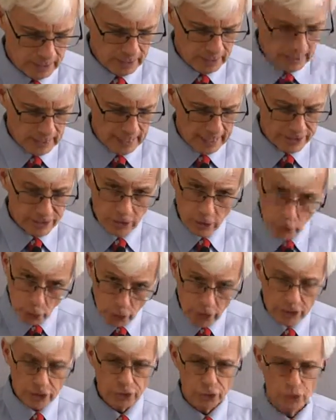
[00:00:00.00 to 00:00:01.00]
as a
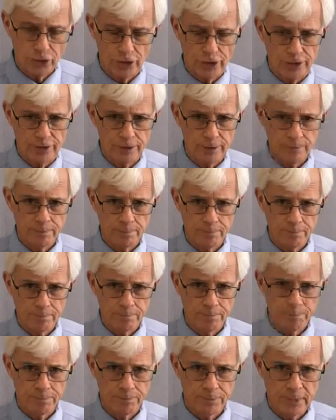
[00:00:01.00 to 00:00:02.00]
Christian
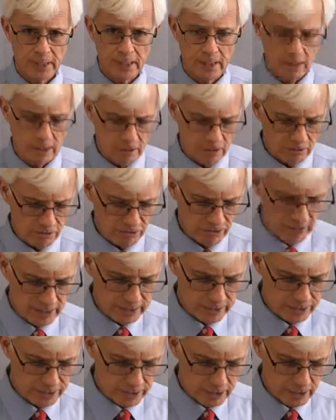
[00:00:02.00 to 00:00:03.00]
in the
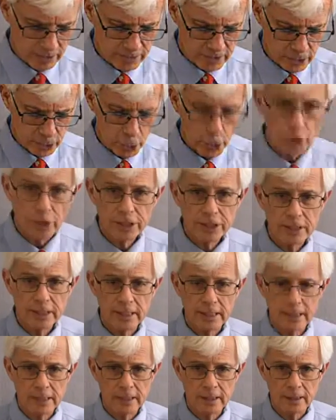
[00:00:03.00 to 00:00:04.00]
face of
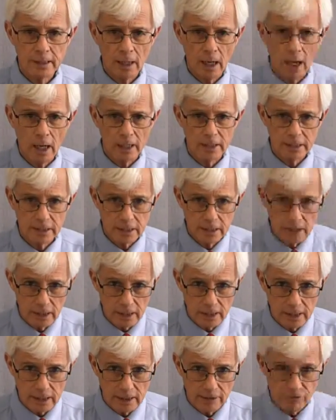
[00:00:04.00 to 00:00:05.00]
increasing
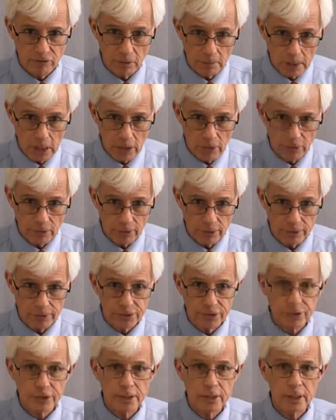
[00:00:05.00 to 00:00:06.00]
hostility from
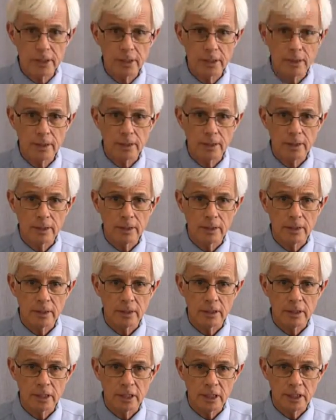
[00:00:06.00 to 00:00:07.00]
others
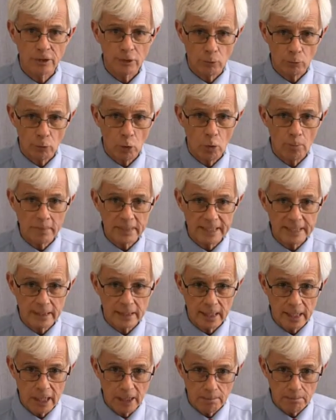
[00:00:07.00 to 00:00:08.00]
in the Roman
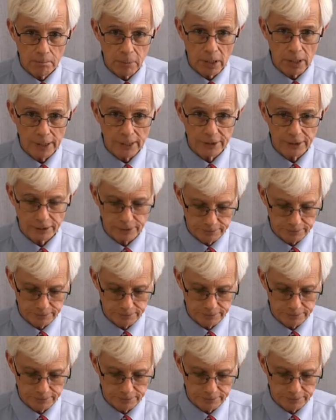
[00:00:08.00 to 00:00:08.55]
Empire